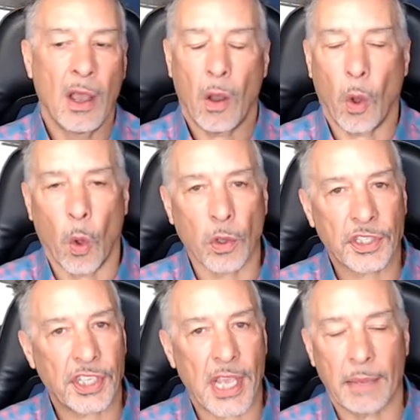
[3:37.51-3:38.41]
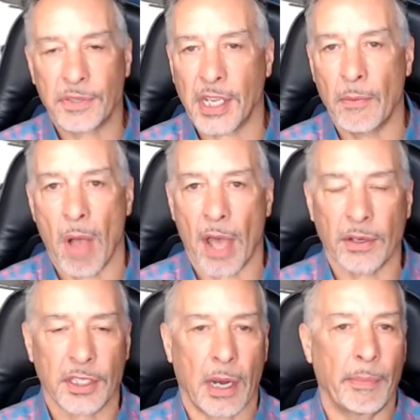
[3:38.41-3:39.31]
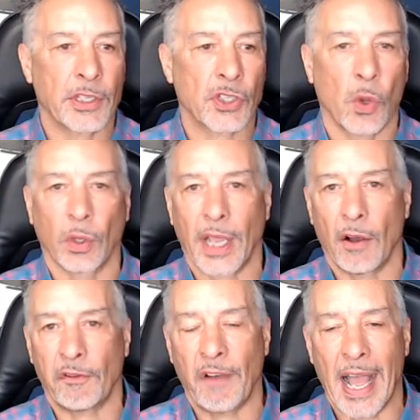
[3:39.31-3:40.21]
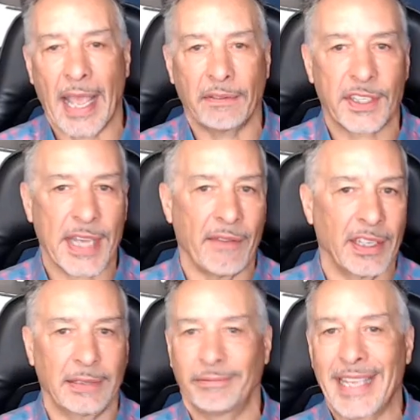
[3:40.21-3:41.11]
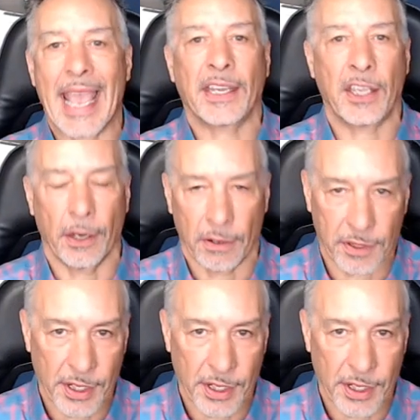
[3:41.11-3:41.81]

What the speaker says: Old CMC models that have been sold out 5, 7, 10 years.